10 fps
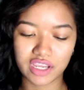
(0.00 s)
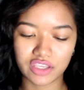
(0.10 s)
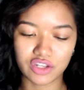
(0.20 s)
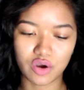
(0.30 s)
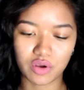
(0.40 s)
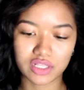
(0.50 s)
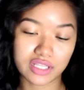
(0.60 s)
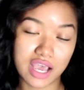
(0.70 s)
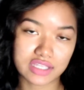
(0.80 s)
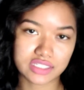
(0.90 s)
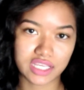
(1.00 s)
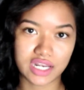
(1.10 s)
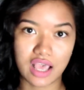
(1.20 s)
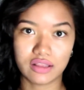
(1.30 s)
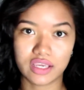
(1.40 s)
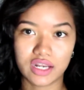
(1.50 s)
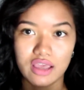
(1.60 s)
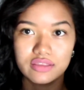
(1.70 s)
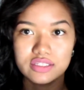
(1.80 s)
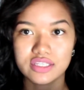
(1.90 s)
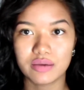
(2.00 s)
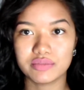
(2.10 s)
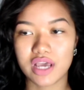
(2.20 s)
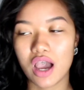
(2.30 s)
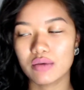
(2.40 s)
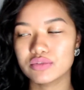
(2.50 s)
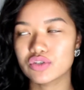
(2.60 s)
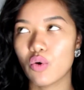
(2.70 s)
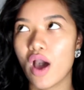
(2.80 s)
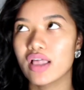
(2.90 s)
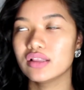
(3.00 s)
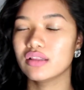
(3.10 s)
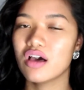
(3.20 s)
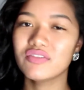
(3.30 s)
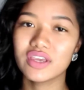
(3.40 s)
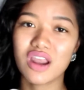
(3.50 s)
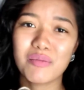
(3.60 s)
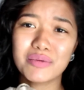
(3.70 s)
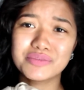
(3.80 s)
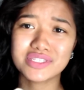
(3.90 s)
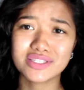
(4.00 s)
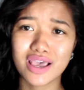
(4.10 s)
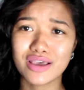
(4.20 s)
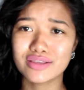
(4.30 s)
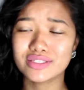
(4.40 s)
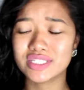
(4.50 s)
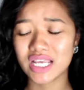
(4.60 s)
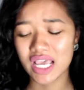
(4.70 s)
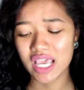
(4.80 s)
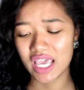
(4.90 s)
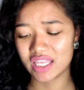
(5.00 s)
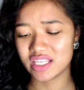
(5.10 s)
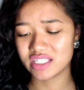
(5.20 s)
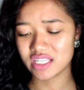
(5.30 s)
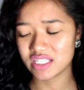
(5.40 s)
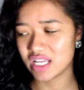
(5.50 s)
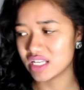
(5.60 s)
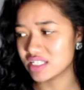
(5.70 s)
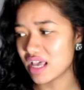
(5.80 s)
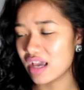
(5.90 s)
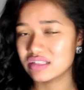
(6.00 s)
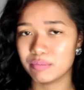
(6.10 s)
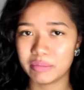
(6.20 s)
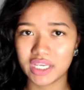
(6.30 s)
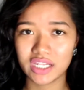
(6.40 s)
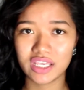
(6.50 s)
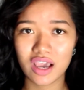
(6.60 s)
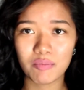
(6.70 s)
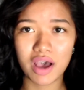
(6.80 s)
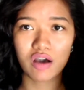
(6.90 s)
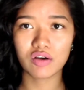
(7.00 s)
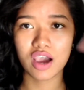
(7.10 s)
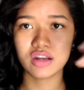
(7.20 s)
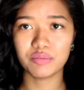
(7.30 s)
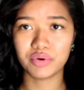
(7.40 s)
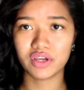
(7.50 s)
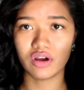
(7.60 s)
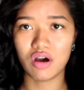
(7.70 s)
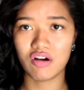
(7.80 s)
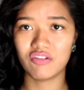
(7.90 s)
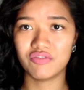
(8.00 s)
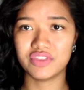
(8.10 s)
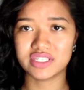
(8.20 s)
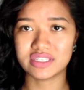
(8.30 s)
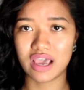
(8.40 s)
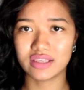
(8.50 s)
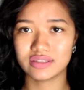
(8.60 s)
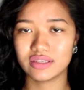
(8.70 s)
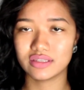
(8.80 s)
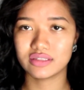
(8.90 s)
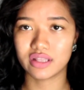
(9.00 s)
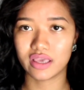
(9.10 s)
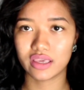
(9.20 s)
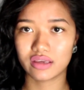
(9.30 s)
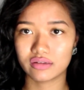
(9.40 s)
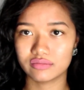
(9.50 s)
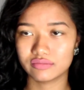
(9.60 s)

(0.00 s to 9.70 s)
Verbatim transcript: you know, classy and elegant at the same time. So I love it. I'm obsessed. And this is in a size medium. I'll kind of put all of the sizes, like...